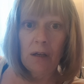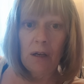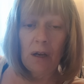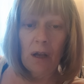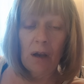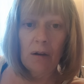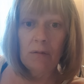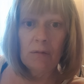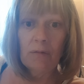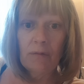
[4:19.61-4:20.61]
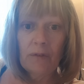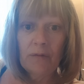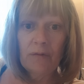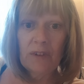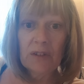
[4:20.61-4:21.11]
You know,
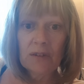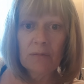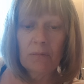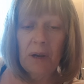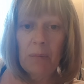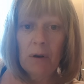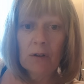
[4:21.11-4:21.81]
there's people are